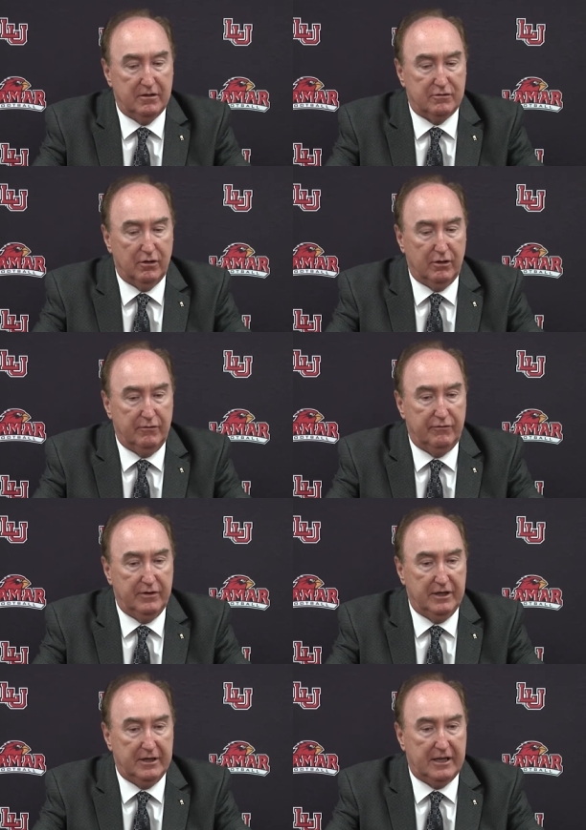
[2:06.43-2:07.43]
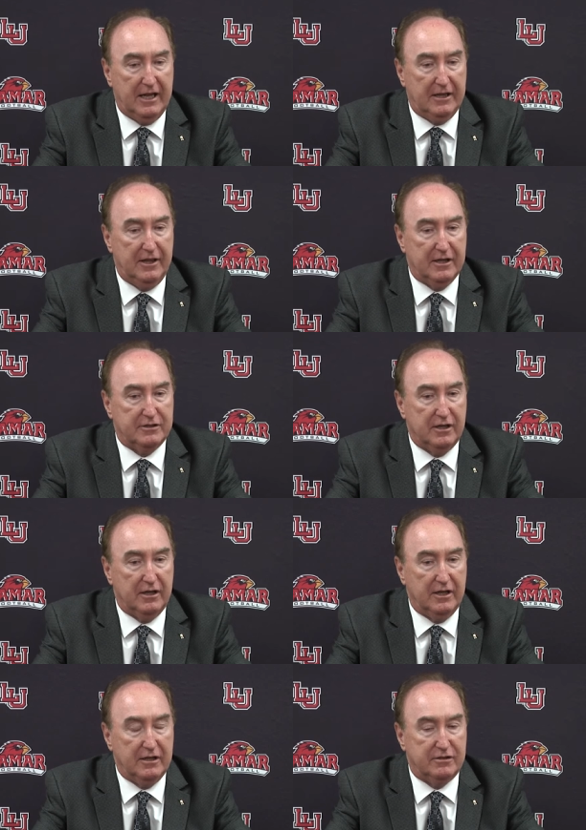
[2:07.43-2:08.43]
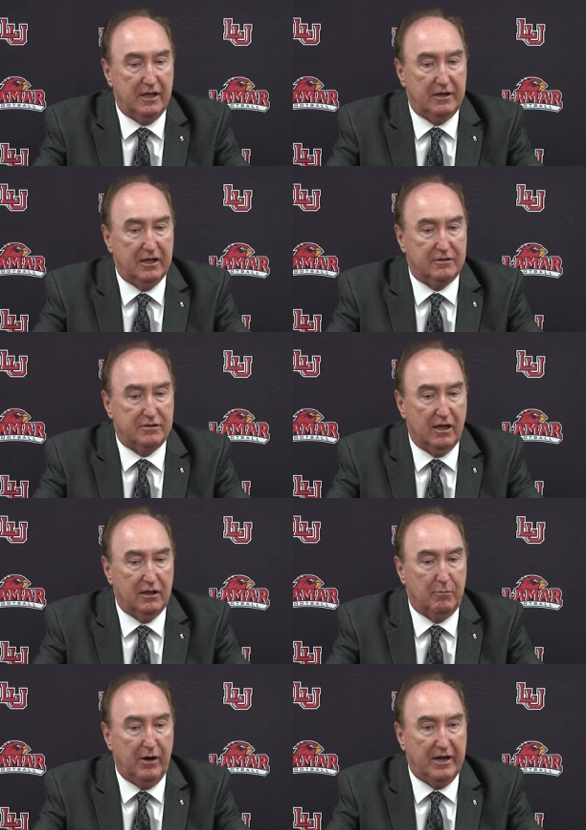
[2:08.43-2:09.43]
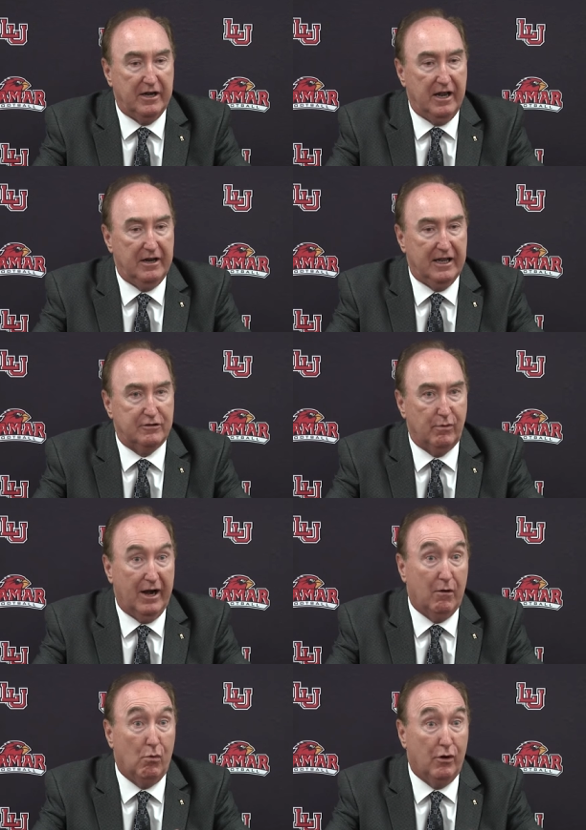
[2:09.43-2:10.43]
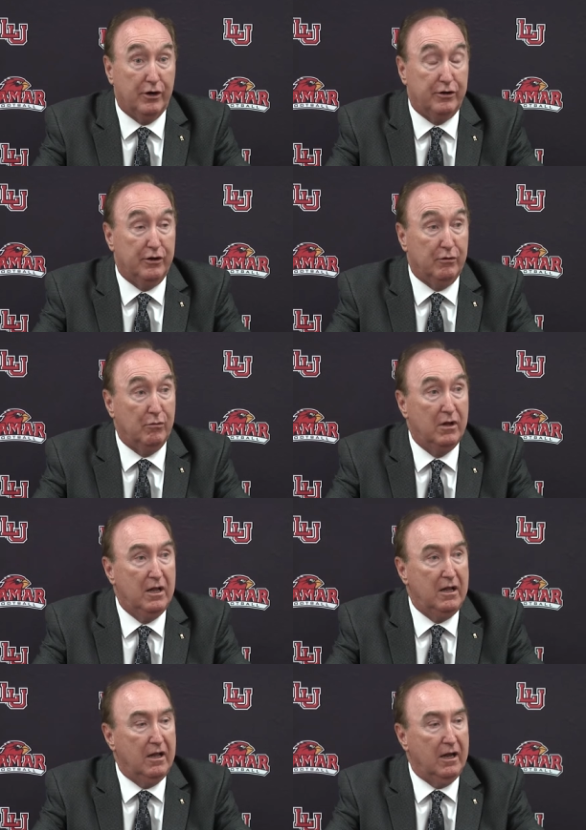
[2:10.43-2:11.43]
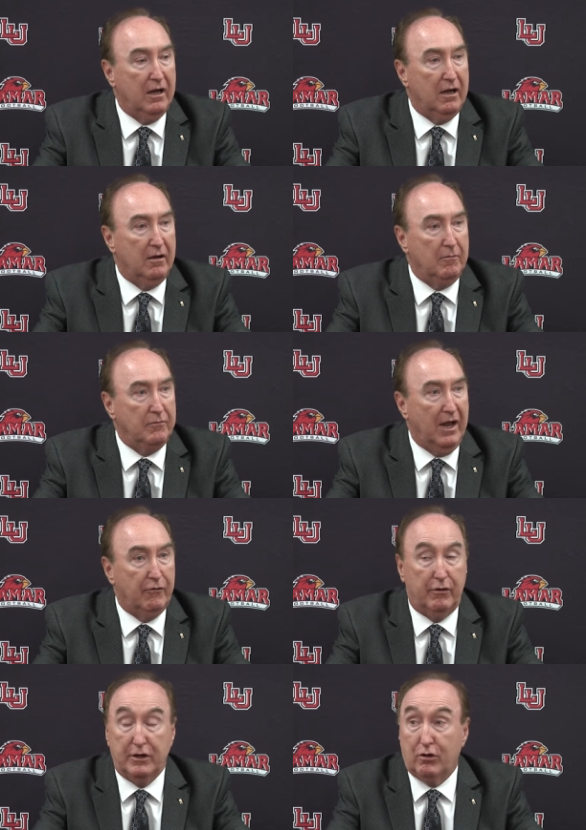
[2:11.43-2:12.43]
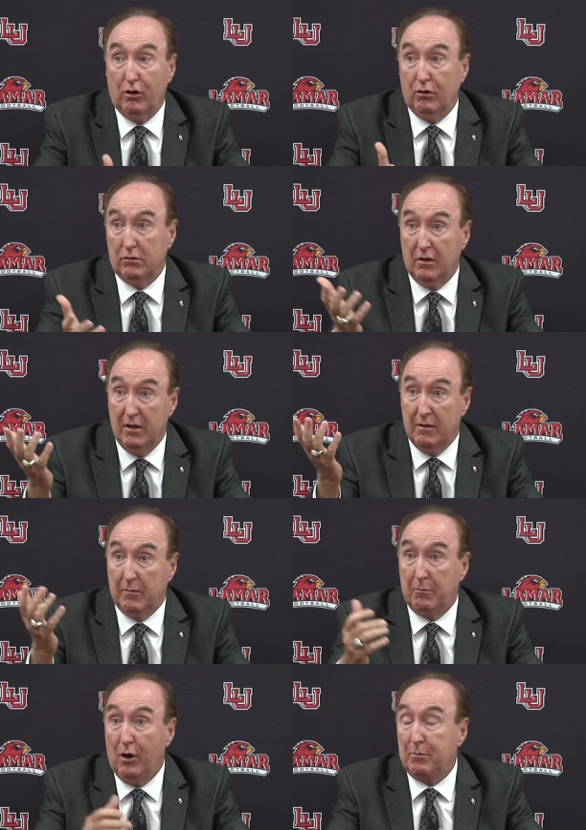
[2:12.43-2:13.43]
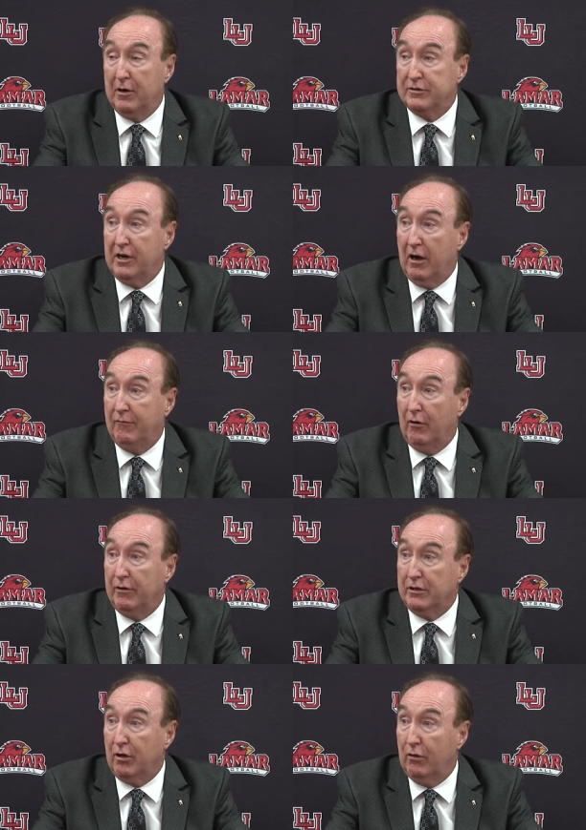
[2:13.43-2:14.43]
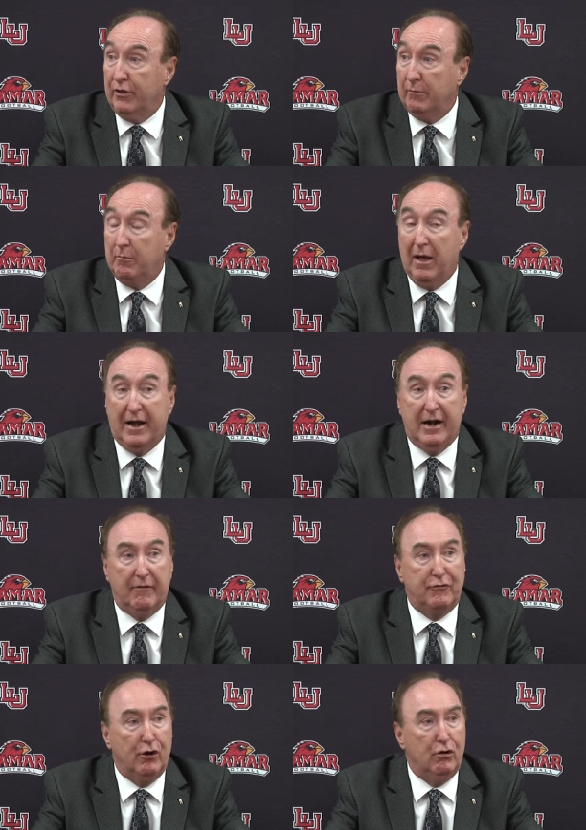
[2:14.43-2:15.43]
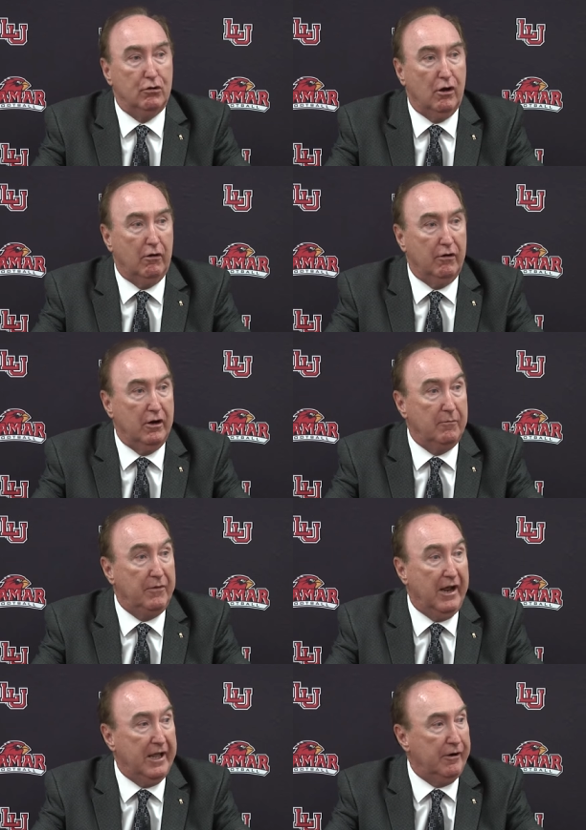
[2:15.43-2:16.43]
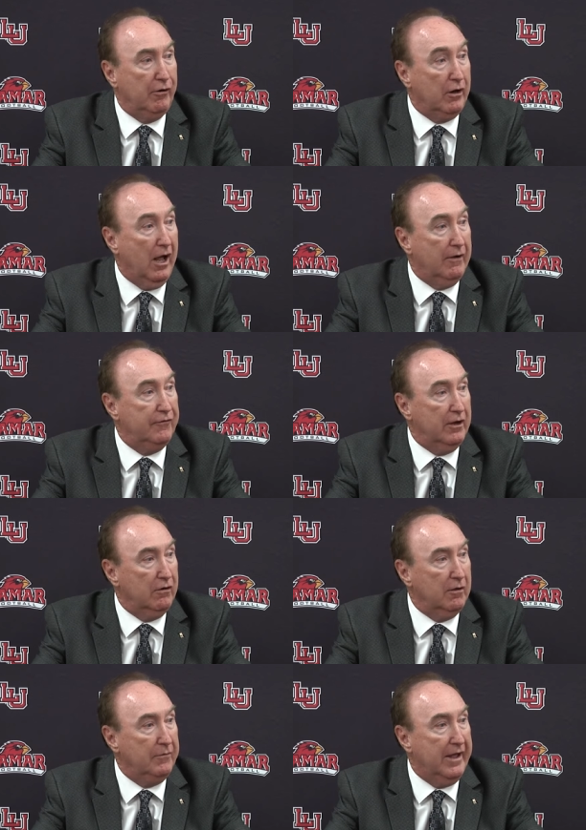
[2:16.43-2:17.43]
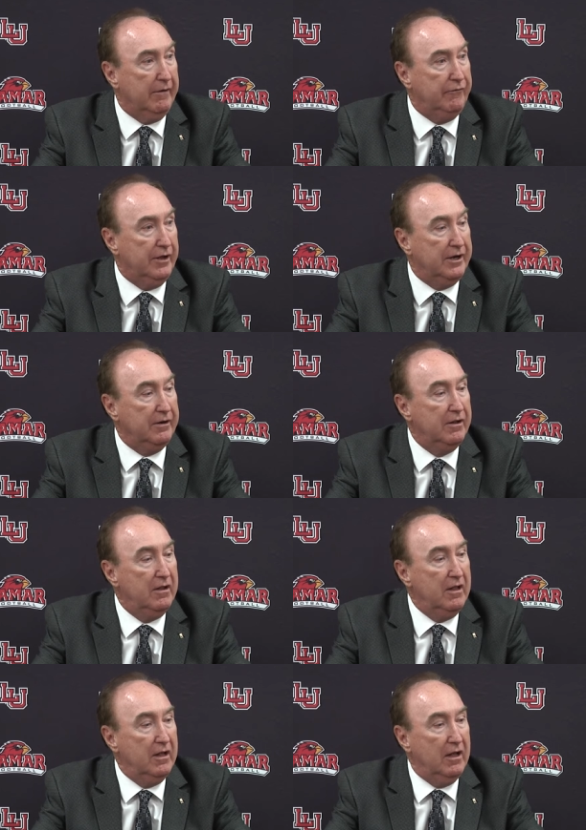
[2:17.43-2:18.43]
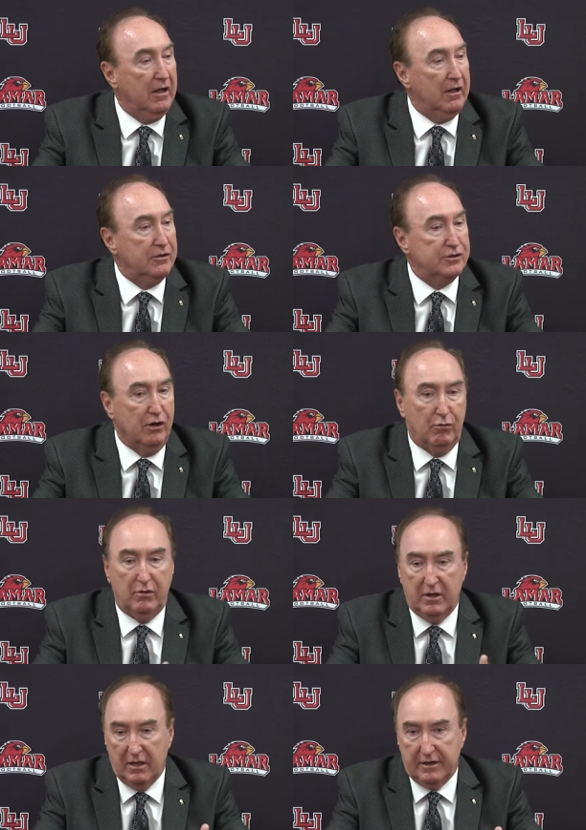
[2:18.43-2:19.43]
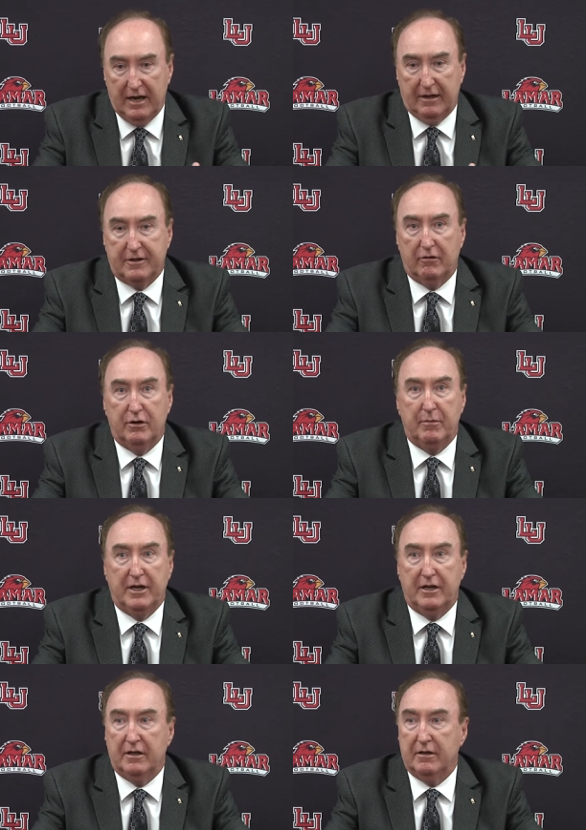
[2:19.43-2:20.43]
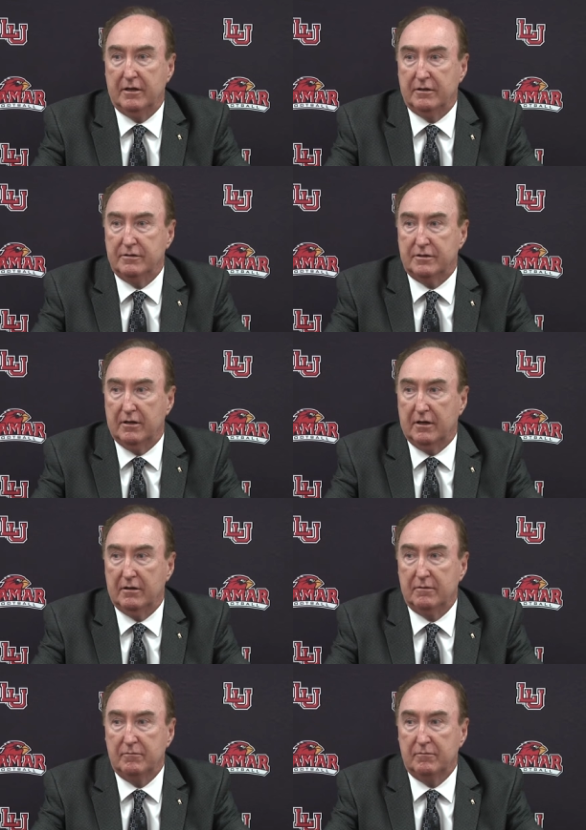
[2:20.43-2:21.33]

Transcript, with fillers: sort of indicated this. Uh, he said, let's celebrate it, and that's what I want to do. Um, I've already told my ball players here, I've already told them about it, and I've told our alumni at our golf alumni event. Uh, so now telling the media is uh,